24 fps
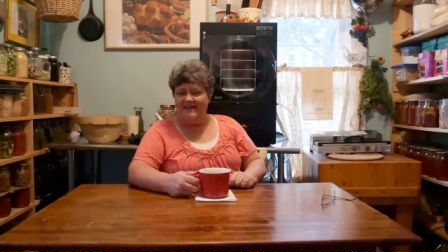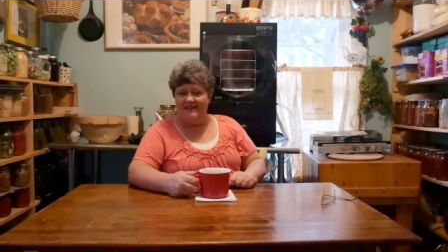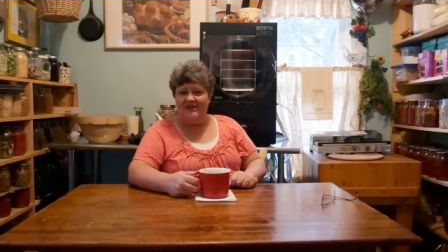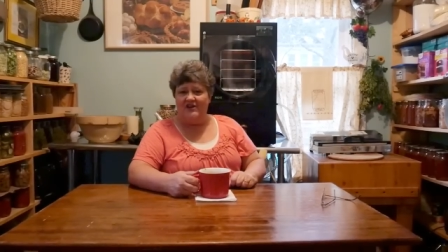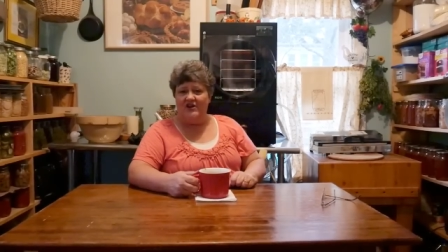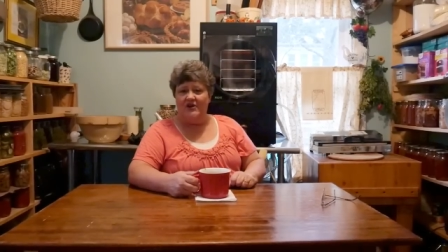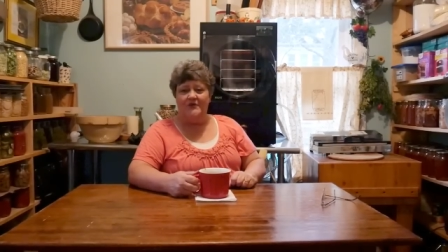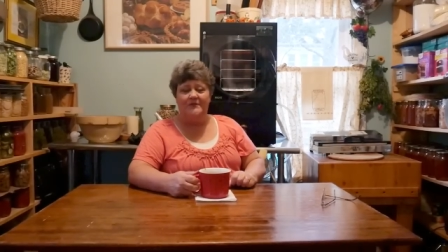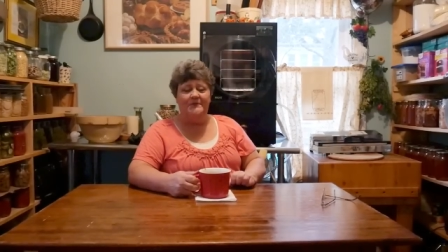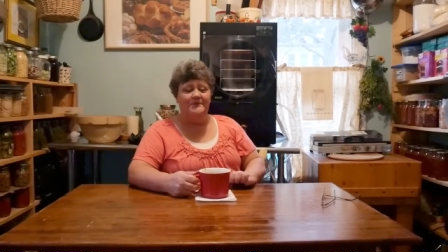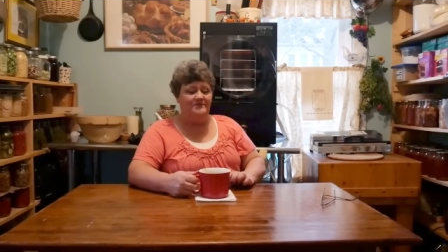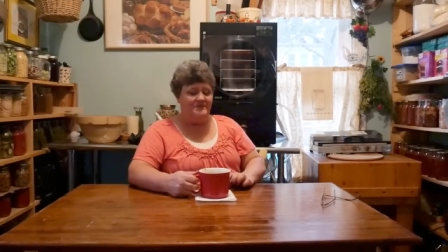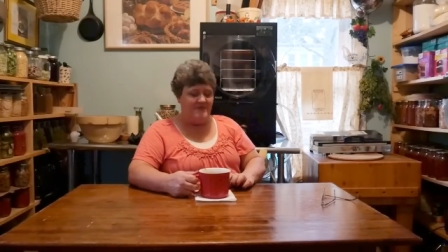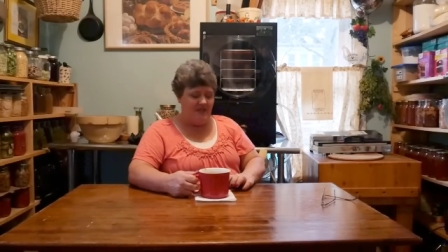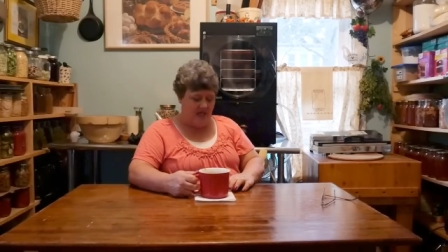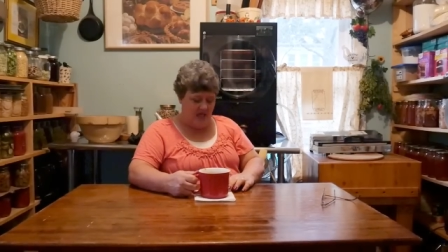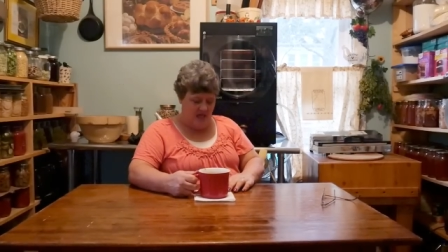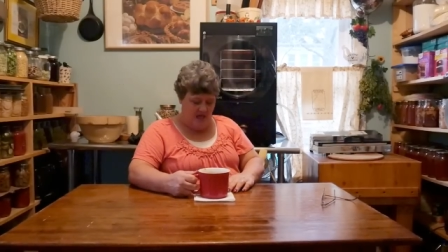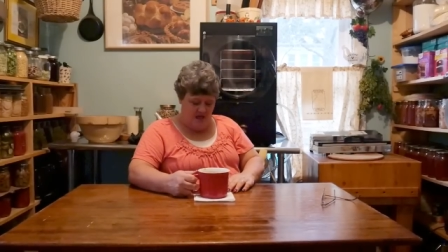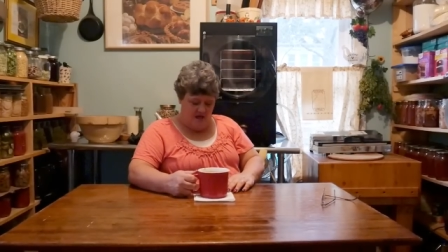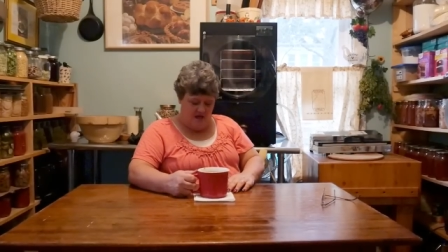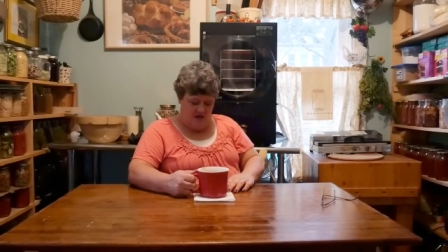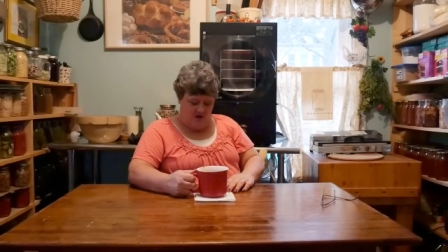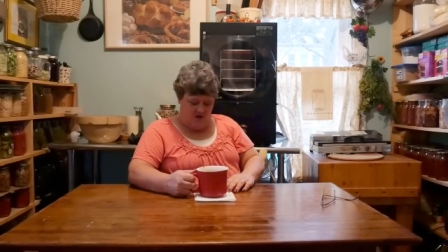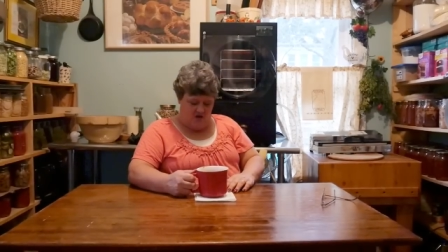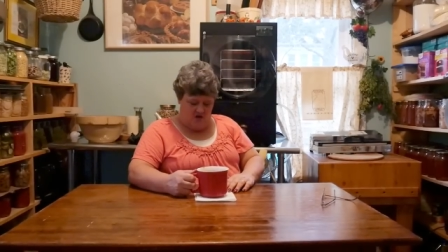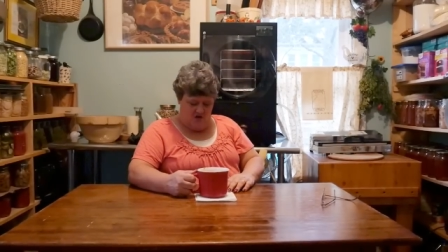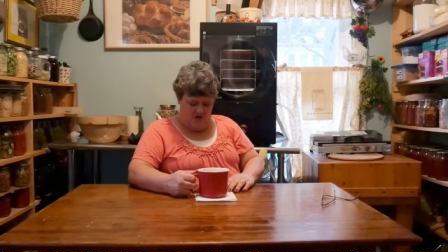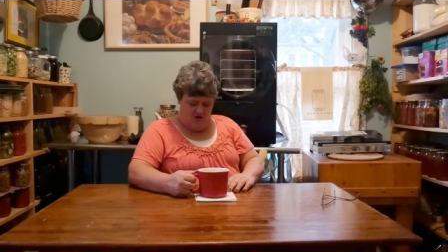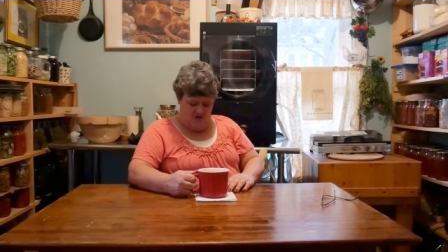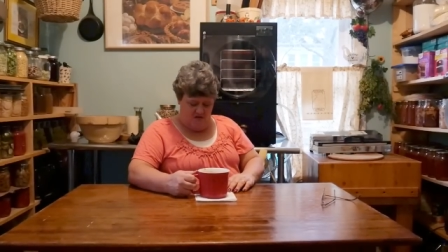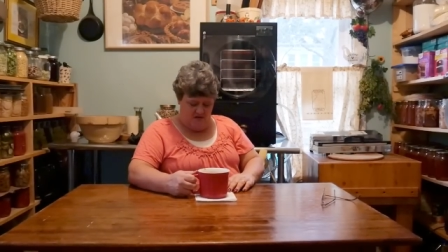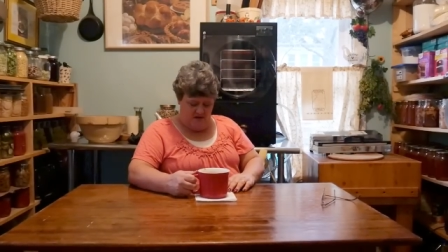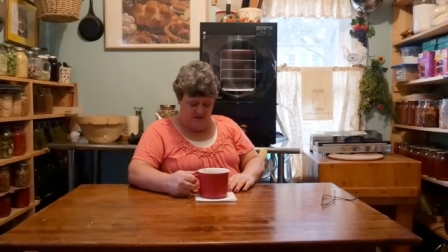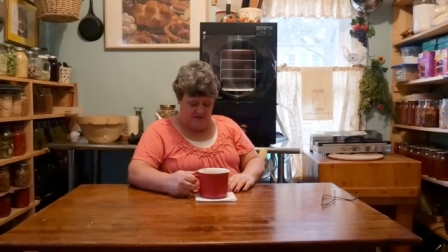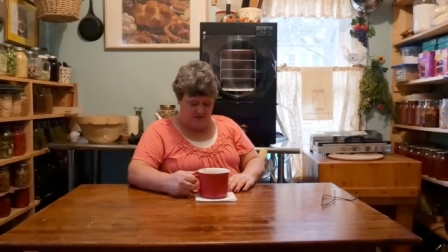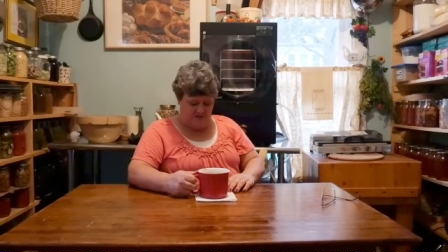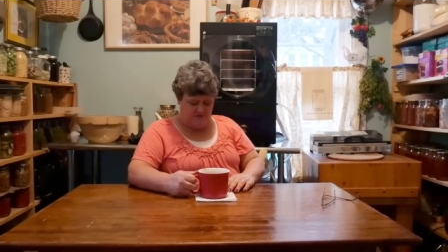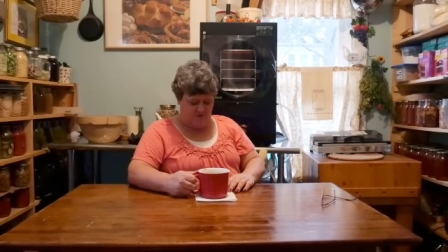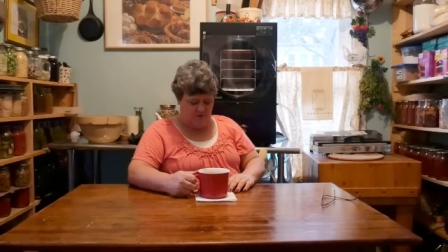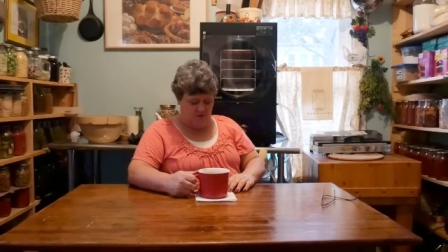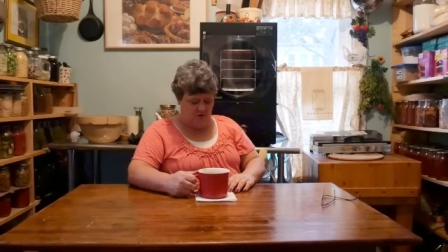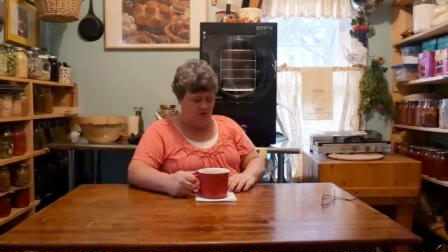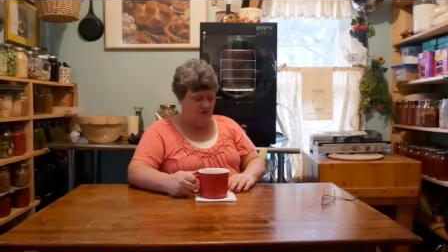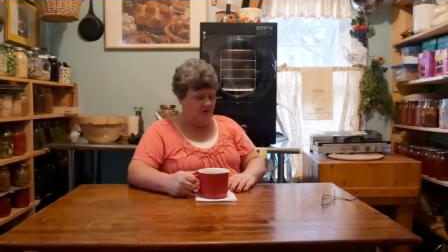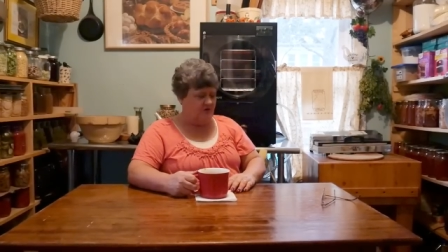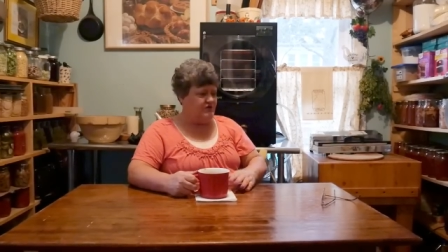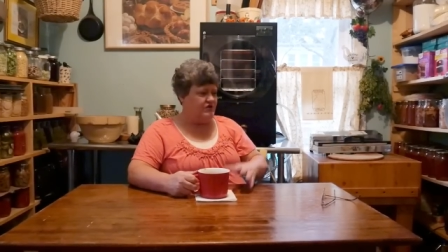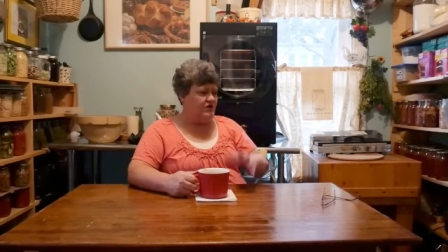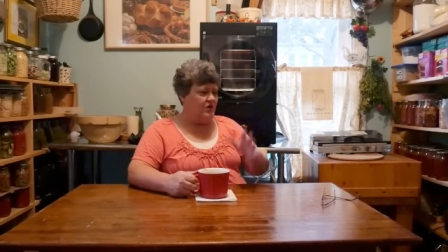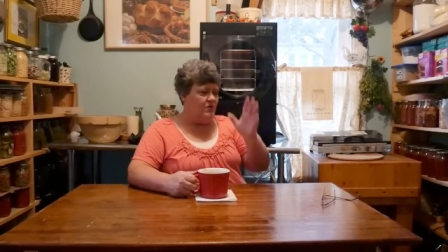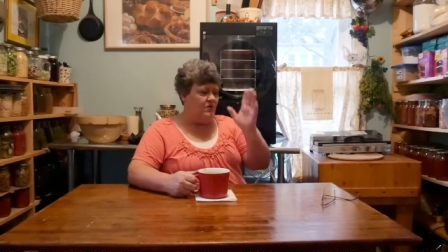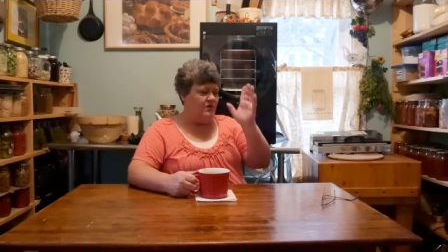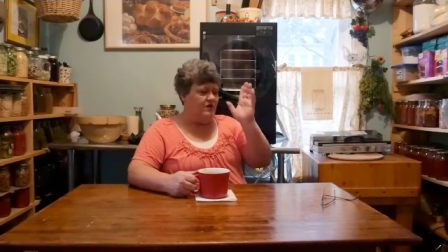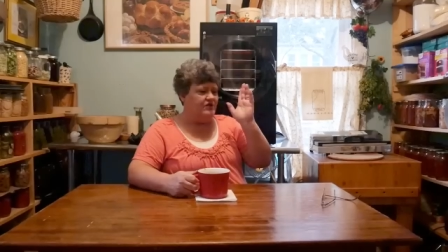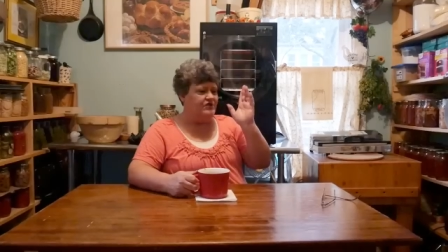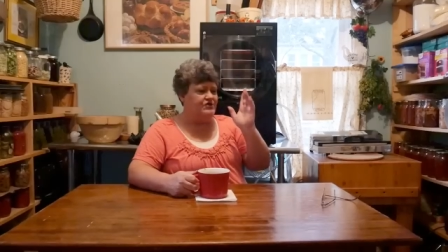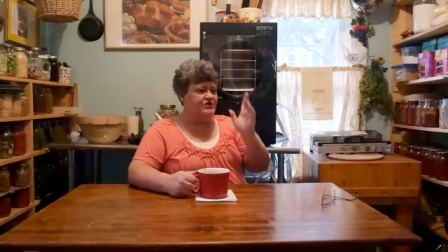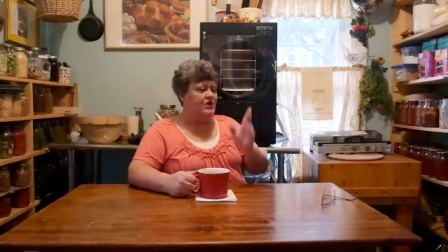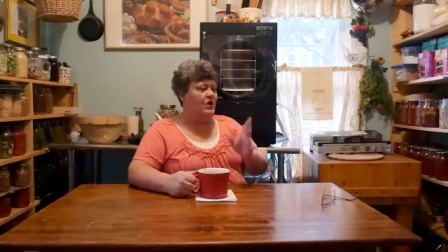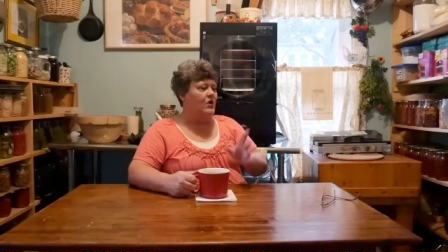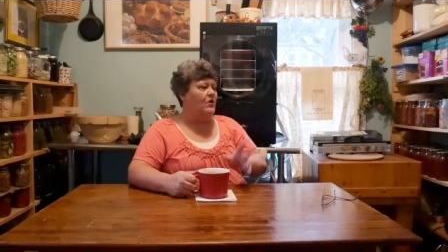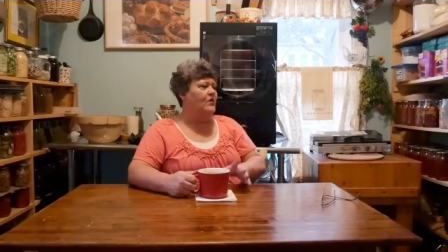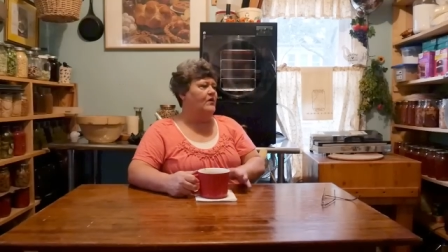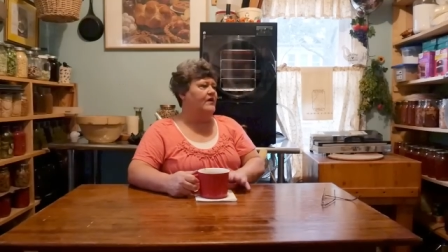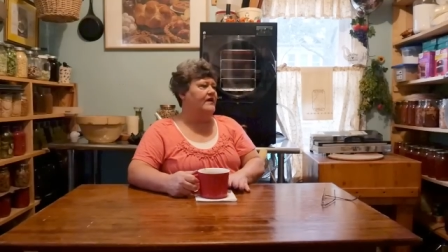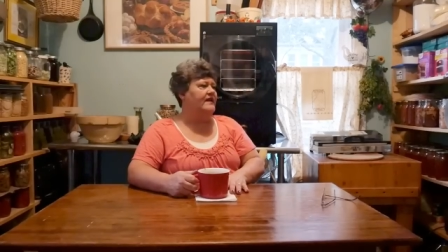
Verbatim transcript: You know, oh, it's for so-and-so.